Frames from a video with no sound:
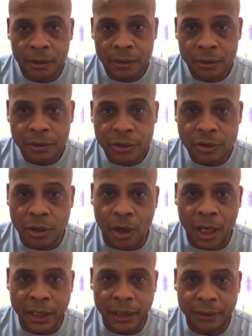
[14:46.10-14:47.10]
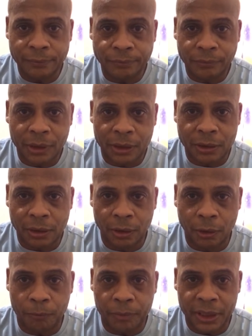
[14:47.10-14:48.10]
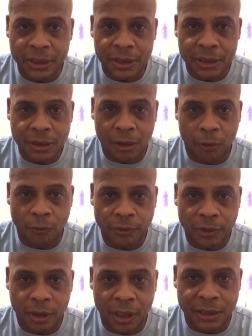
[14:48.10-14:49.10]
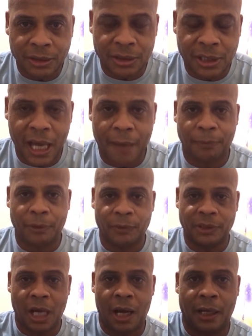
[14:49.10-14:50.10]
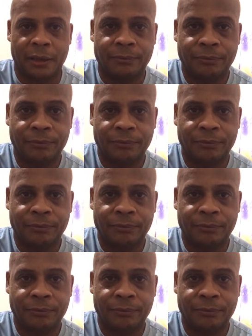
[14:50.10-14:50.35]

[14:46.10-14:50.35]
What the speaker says: Starting a little business over there. I just happily retired.